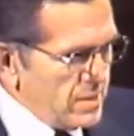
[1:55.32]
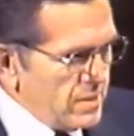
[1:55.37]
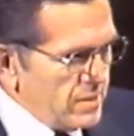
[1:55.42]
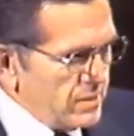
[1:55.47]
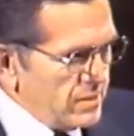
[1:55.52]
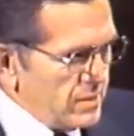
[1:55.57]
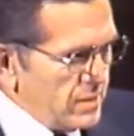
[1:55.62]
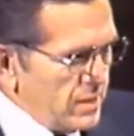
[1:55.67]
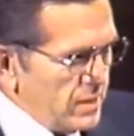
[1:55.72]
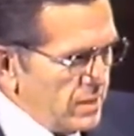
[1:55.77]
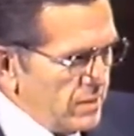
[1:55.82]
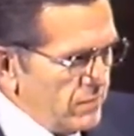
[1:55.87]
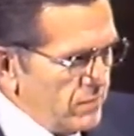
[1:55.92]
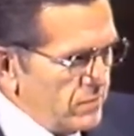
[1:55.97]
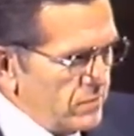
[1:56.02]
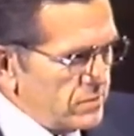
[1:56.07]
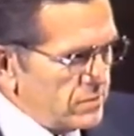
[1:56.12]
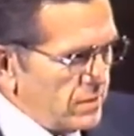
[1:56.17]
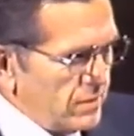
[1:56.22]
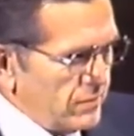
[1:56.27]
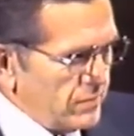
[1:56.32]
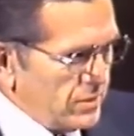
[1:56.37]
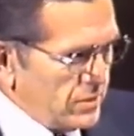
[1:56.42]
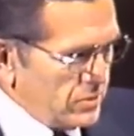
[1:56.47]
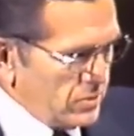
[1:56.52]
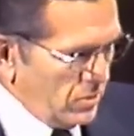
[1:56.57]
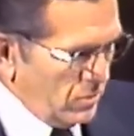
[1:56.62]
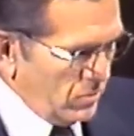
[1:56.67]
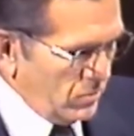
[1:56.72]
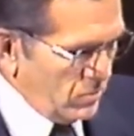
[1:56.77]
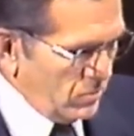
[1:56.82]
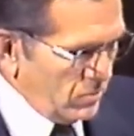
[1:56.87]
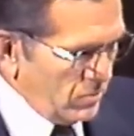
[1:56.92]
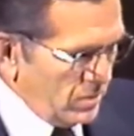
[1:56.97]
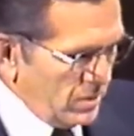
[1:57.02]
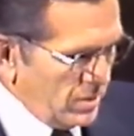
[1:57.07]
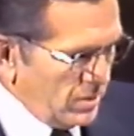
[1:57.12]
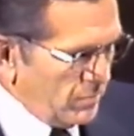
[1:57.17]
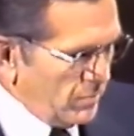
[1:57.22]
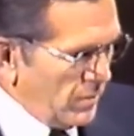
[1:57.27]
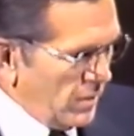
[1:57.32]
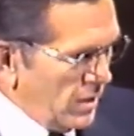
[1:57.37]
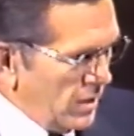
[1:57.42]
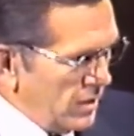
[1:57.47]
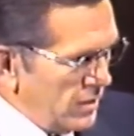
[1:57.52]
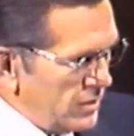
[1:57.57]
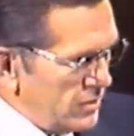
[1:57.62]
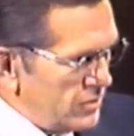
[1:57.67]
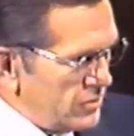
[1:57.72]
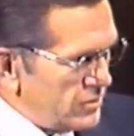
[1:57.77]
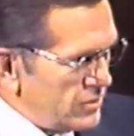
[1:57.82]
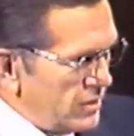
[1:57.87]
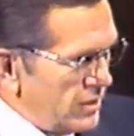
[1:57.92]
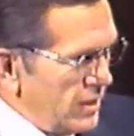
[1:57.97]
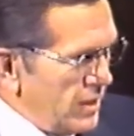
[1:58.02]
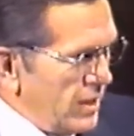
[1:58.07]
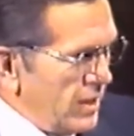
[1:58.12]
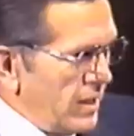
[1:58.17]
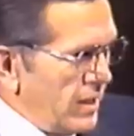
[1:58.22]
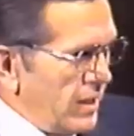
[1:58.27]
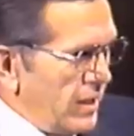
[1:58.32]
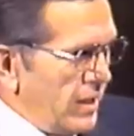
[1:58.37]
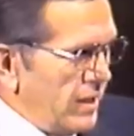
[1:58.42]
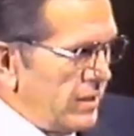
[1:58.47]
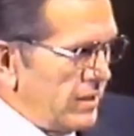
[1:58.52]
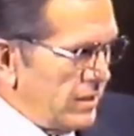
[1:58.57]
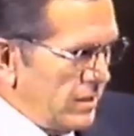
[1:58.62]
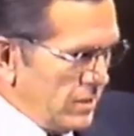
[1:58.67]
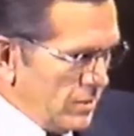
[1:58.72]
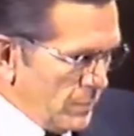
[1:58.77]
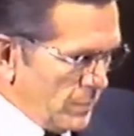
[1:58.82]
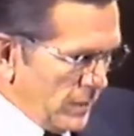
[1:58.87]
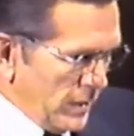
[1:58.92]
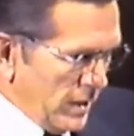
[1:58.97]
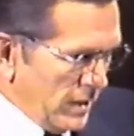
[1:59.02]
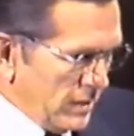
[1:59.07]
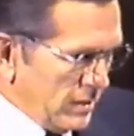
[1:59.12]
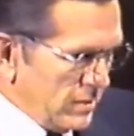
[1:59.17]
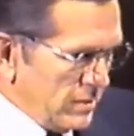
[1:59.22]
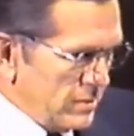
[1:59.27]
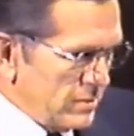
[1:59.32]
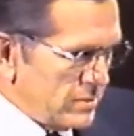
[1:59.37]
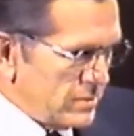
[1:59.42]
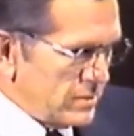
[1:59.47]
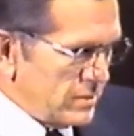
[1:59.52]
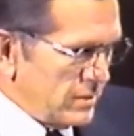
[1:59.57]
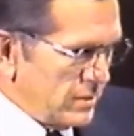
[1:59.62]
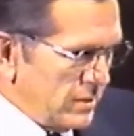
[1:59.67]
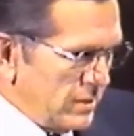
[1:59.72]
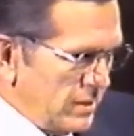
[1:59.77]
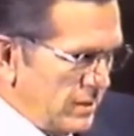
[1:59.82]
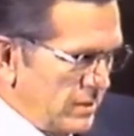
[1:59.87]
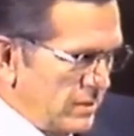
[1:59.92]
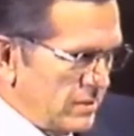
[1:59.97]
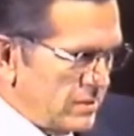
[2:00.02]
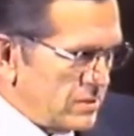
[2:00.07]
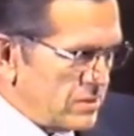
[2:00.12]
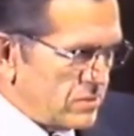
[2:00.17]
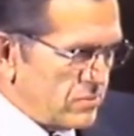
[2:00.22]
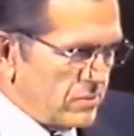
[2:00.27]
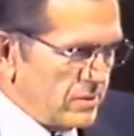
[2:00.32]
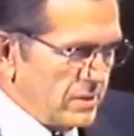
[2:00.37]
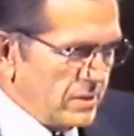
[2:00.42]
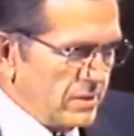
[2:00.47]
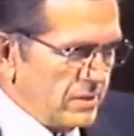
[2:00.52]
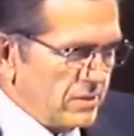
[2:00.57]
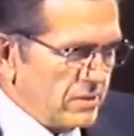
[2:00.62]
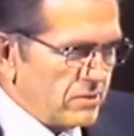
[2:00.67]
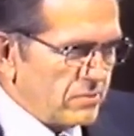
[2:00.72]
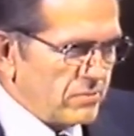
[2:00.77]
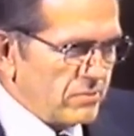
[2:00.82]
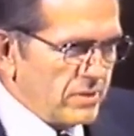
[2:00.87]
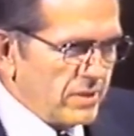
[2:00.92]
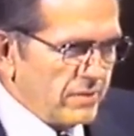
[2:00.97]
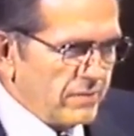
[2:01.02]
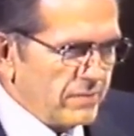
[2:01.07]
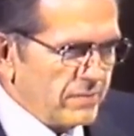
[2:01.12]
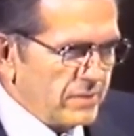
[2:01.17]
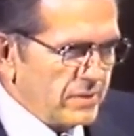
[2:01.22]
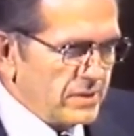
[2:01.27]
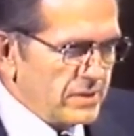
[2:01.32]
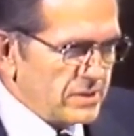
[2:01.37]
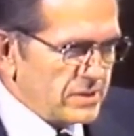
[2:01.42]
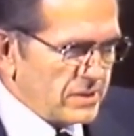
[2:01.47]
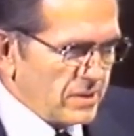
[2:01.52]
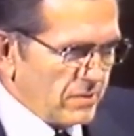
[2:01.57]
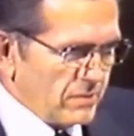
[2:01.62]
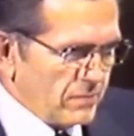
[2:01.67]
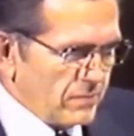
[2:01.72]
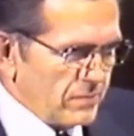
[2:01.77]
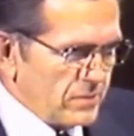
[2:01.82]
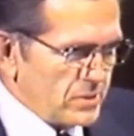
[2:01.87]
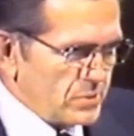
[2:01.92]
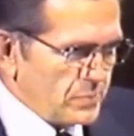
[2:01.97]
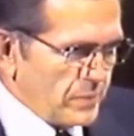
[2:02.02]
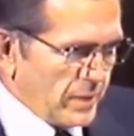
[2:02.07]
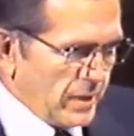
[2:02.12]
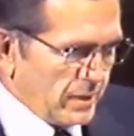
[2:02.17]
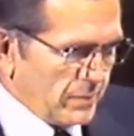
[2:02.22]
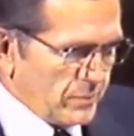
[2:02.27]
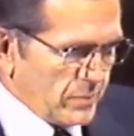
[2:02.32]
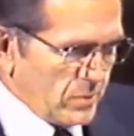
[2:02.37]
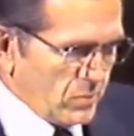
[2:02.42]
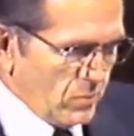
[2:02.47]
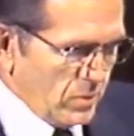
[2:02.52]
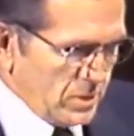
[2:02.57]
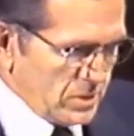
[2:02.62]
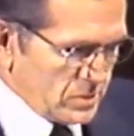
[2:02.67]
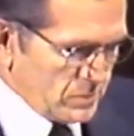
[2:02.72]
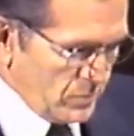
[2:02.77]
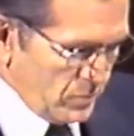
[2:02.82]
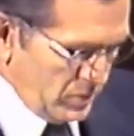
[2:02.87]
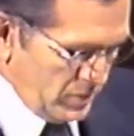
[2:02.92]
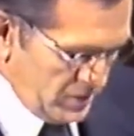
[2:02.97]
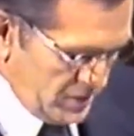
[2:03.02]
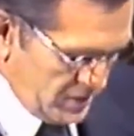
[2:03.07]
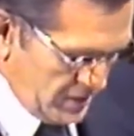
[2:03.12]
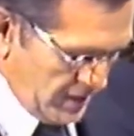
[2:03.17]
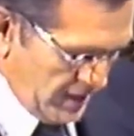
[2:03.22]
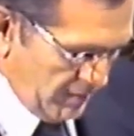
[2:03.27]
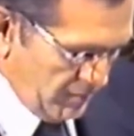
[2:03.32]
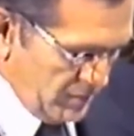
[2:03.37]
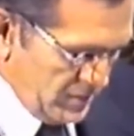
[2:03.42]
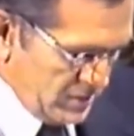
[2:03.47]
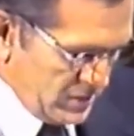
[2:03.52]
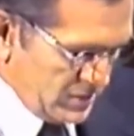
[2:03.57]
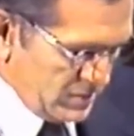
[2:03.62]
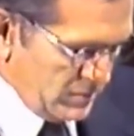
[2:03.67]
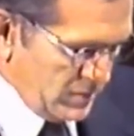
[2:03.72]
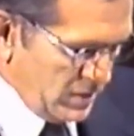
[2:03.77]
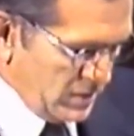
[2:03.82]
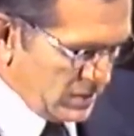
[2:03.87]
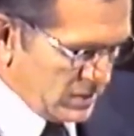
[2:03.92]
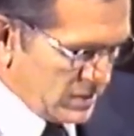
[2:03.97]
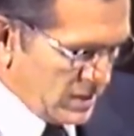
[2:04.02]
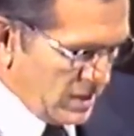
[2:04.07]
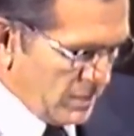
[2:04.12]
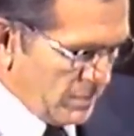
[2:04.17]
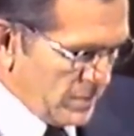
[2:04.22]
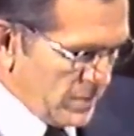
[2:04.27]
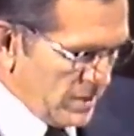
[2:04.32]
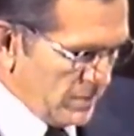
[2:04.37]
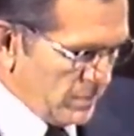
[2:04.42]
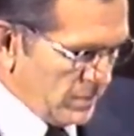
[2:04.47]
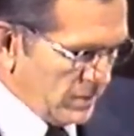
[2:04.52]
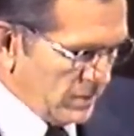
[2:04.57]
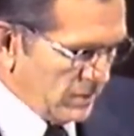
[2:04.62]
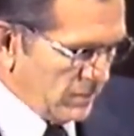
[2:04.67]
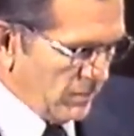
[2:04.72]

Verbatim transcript: the evils of the dole abolished, and independence, industry, thrift, and self respect be once more established amongst our people.